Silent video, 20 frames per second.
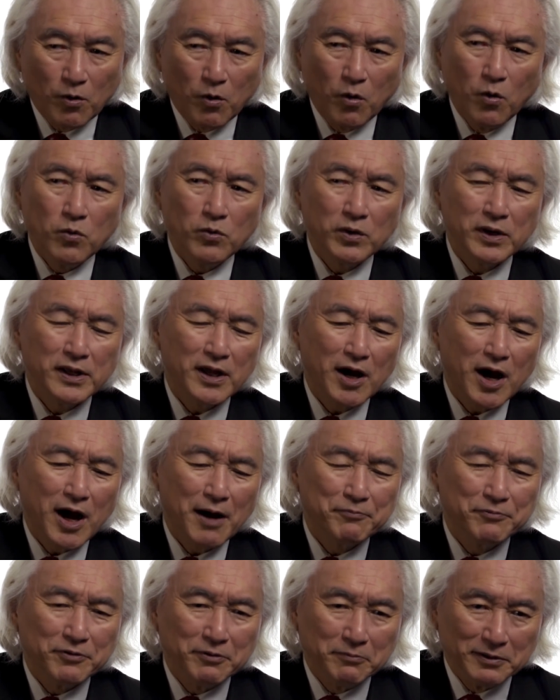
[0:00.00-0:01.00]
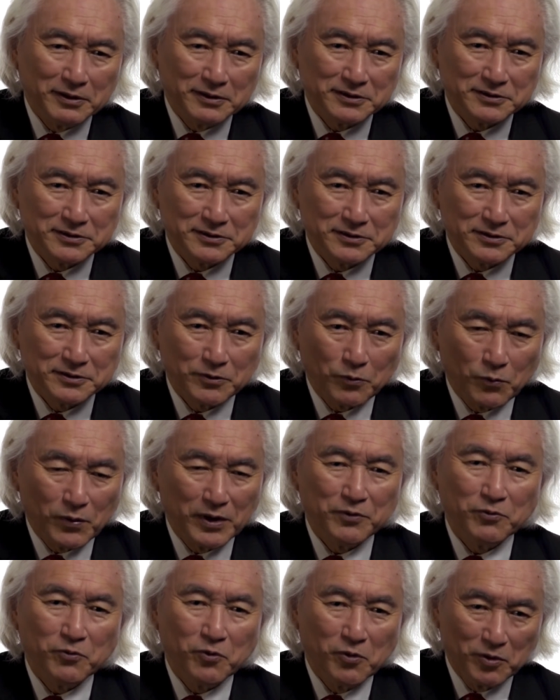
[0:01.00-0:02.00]
Only optimists
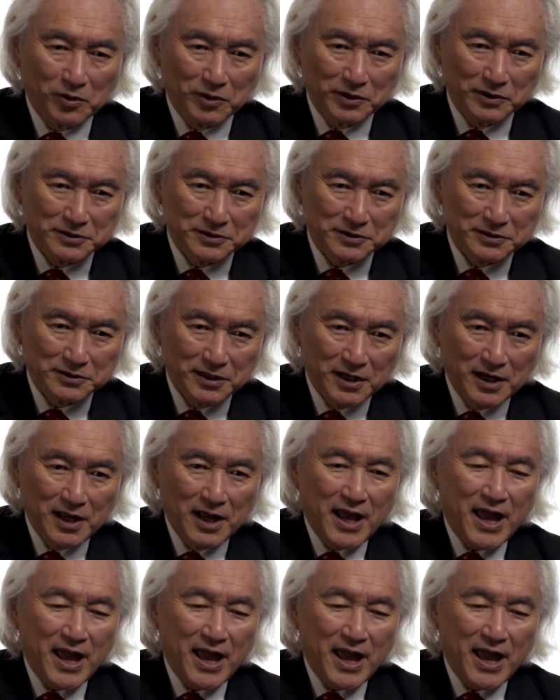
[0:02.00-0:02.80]
win wars.